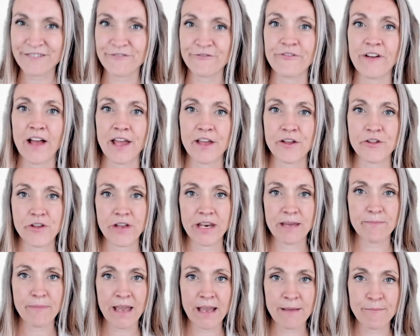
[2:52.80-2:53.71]
file
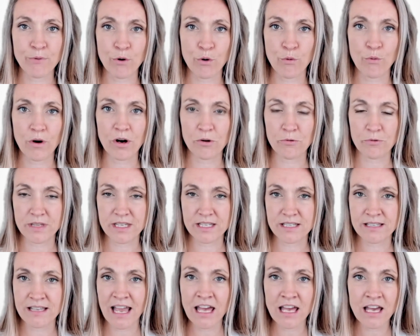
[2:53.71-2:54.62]
any paperwork with the
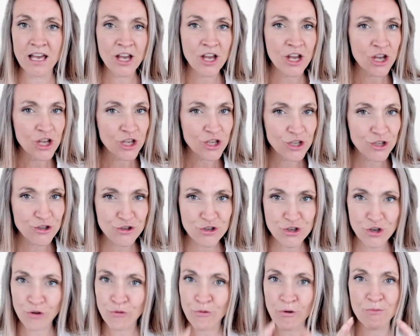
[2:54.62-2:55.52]
state.
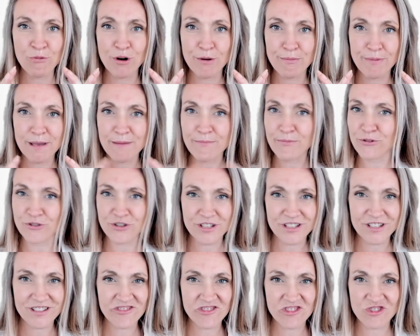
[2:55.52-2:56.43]
Two or more people
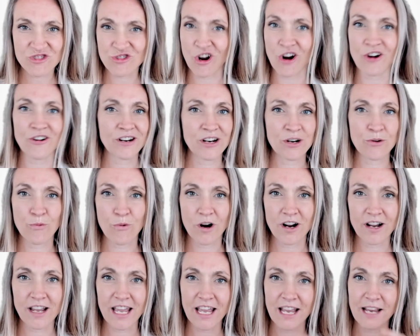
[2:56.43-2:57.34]
just started
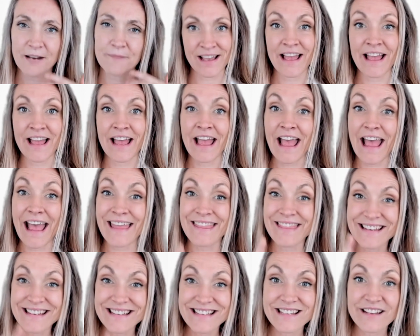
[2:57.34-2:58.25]
working. And
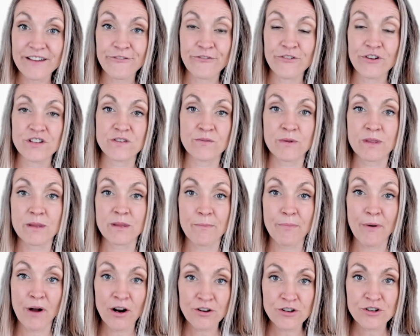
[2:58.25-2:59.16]
the difference with a
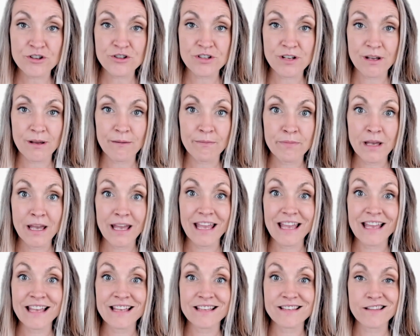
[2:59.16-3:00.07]
partnership
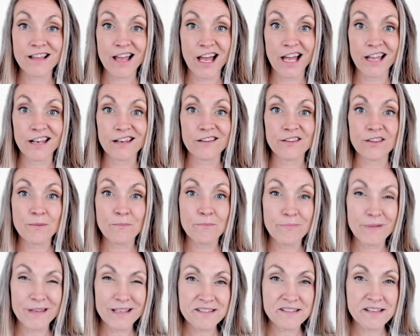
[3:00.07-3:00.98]
is that the
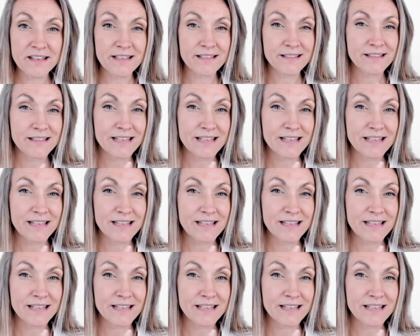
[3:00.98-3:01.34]
business